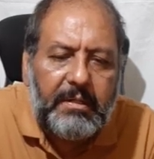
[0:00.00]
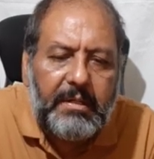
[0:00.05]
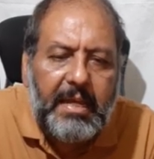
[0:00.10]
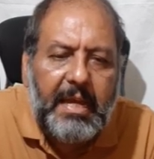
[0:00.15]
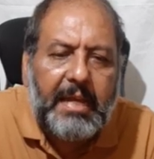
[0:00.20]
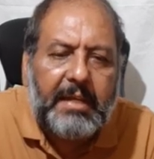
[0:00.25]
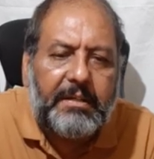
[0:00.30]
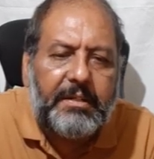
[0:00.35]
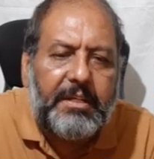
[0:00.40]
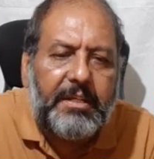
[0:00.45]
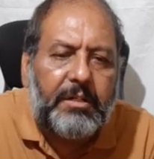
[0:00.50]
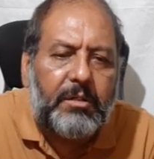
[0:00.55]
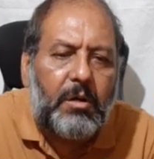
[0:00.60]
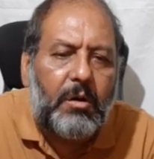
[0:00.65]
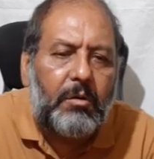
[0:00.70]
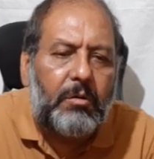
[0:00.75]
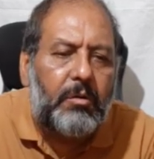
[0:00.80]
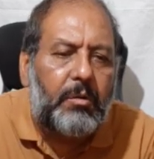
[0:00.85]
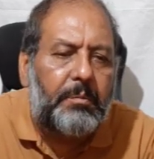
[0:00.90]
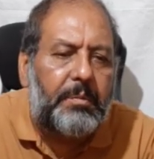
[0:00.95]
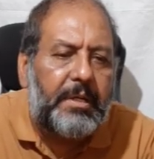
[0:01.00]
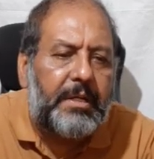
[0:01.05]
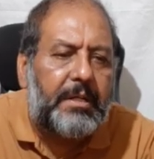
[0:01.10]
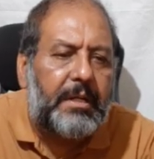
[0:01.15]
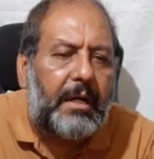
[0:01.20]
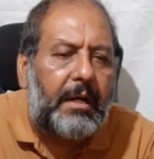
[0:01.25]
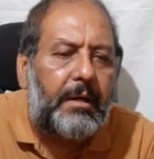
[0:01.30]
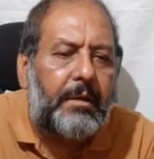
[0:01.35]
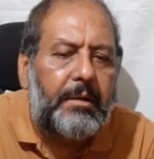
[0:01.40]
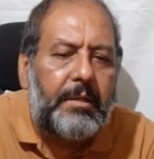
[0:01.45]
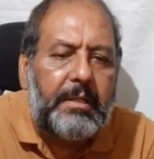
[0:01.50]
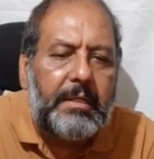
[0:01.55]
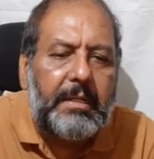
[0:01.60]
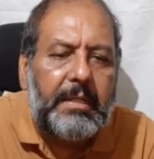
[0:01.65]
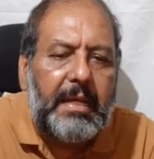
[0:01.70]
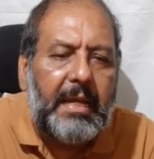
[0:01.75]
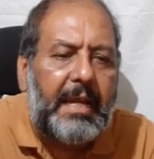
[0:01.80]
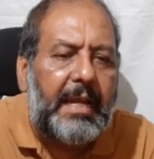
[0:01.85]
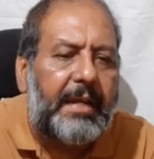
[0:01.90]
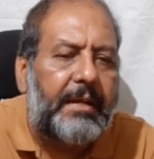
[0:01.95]
acne conglobata,
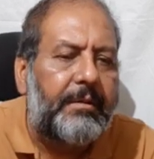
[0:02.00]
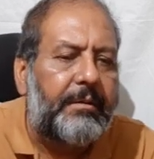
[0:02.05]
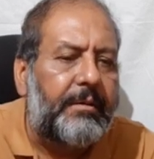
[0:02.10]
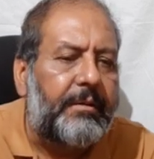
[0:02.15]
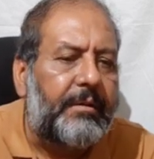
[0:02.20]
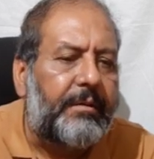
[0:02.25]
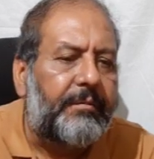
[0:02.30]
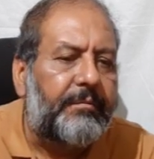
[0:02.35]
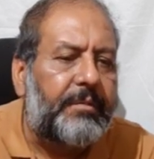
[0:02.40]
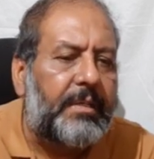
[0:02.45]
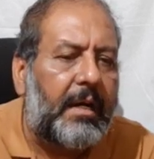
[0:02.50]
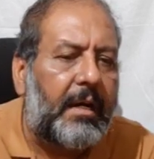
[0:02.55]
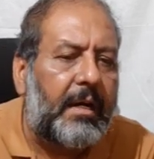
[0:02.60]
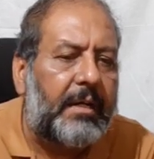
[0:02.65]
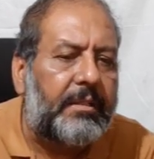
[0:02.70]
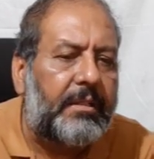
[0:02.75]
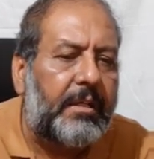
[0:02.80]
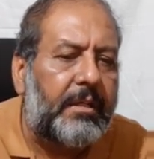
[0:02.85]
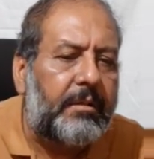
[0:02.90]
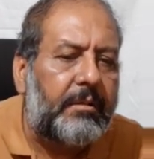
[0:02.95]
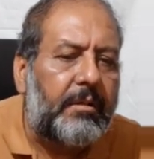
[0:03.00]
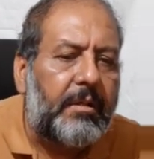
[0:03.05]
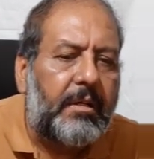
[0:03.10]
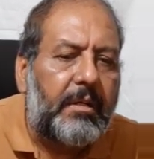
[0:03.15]
and the other